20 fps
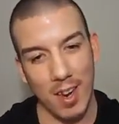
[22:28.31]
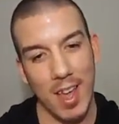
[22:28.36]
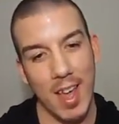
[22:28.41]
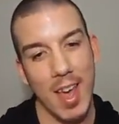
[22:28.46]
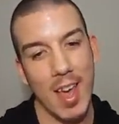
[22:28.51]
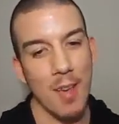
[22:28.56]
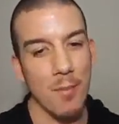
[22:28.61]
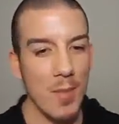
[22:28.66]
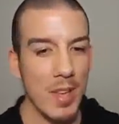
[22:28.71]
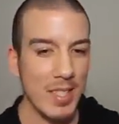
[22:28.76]

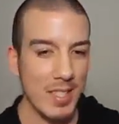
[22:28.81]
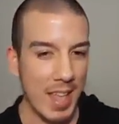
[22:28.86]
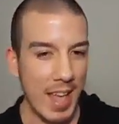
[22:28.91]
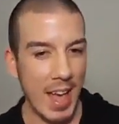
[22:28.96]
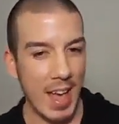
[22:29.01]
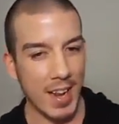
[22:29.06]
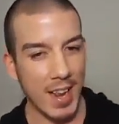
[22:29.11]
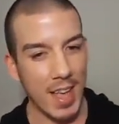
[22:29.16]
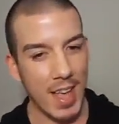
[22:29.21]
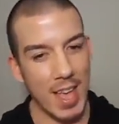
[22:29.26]
Hey, Miss
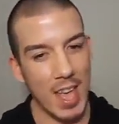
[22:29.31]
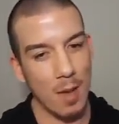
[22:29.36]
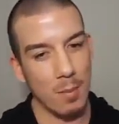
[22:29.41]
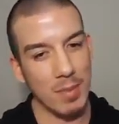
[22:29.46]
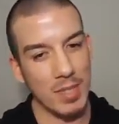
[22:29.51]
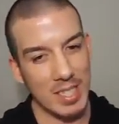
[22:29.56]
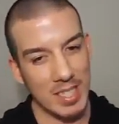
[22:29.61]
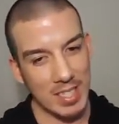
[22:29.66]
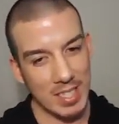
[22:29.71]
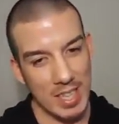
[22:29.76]
Anna M.
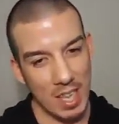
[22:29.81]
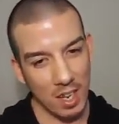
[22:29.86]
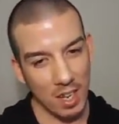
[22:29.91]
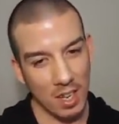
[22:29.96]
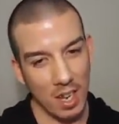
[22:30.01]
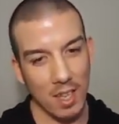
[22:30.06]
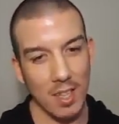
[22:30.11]
Silk.